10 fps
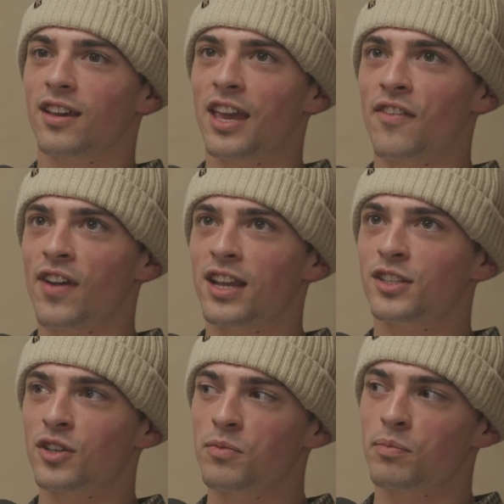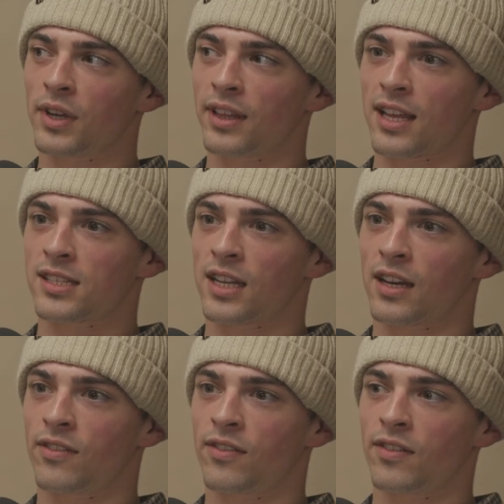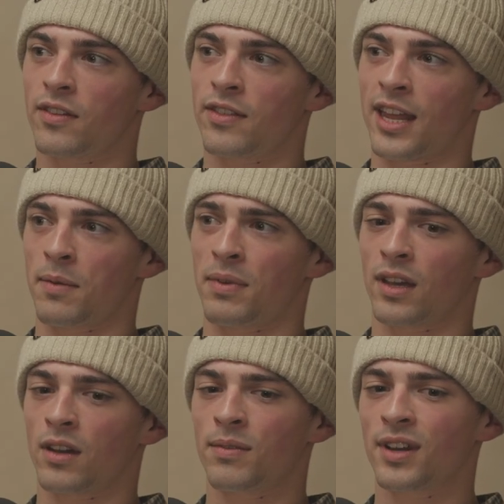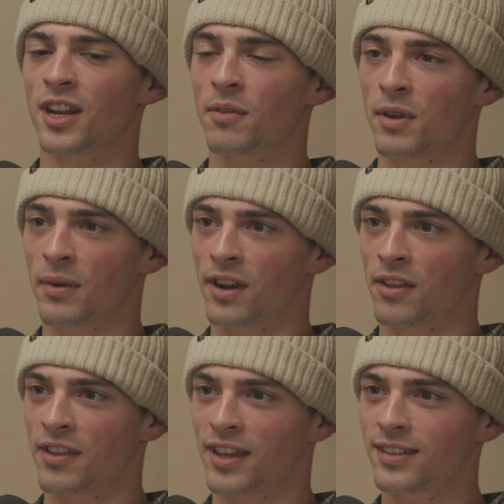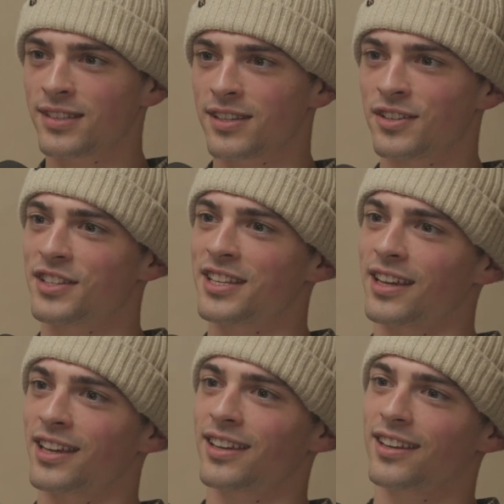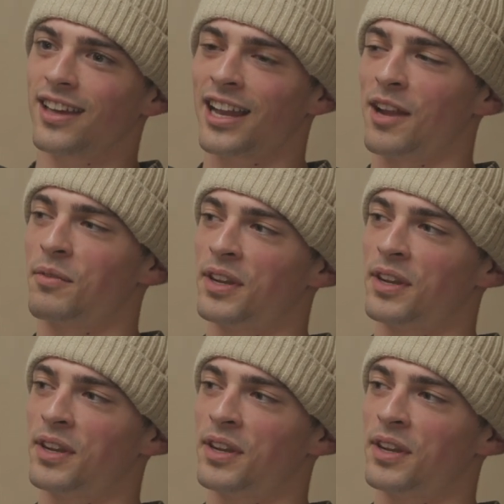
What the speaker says: if I don't bring that stuff, then I'll be like, oh my god, I want to wear other things. So it's like I can't